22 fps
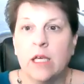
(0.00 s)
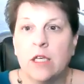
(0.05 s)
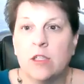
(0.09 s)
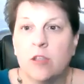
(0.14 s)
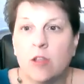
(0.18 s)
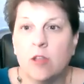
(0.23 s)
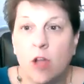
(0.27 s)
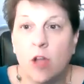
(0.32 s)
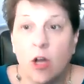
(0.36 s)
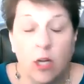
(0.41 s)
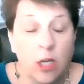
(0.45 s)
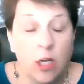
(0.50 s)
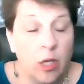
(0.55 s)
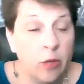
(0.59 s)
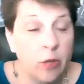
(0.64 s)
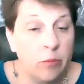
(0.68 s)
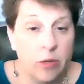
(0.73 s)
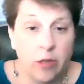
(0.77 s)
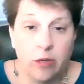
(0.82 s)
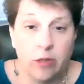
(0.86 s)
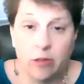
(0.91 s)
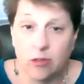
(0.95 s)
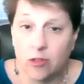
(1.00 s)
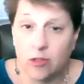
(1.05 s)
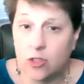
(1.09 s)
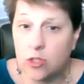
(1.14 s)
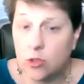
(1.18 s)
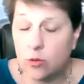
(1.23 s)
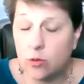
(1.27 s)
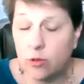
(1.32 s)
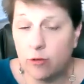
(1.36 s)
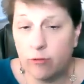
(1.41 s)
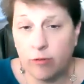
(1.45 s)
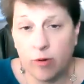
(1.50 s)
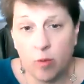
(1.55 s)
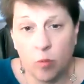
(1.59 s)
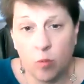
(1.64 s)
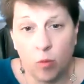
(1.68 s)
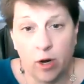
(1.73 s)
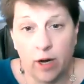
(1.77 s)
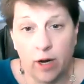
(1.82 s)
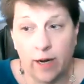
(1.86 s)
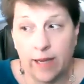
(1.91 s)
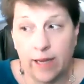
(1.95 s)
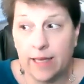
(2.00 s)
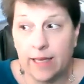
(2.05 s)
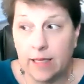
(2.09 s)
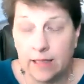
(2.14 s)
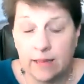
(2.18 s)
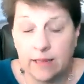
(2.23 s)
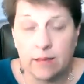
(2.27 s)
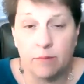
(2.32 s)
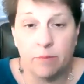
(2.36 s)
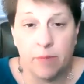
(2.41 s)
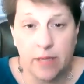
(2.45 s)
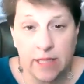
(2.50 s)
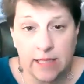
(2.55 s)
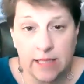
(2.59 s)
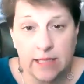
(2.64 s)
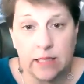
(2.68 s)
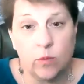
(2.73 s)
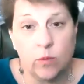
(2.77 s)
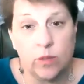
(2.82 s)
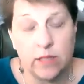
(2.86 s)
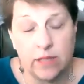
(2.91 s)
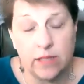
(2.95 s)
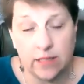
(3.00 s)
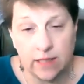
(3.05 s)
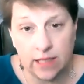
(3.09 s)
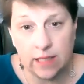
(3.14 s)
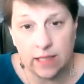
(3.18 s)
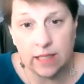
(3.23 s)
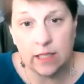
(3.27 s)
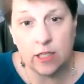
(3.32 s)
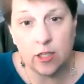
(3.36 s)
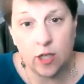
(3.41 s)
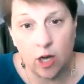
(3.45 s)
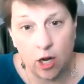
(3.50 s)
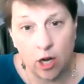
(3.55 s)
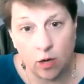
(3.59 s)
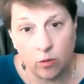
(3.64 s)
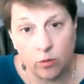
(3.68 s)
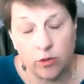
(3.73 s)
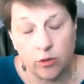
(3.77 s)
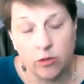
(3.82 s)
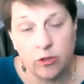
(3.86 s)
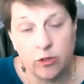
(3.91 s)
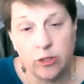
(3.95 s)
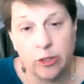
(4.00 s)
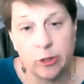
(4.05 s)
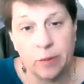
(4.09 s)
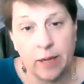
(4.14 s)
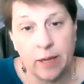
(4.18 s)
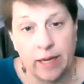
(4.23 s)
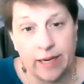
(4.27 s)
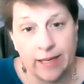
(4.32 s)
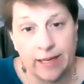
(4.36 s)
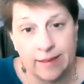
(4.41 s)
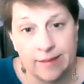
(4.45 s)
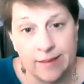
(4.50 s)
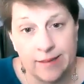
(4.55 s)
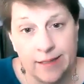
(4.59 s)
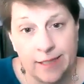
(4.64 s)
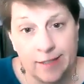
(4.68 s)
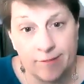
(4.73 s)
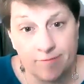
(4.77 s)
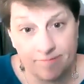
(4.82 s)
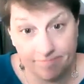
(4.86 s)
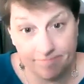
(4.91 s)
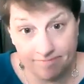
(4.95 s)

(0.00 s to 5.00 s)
Long commutes to and from work. It is amazing what sitting in a car will do to your body, isn't it?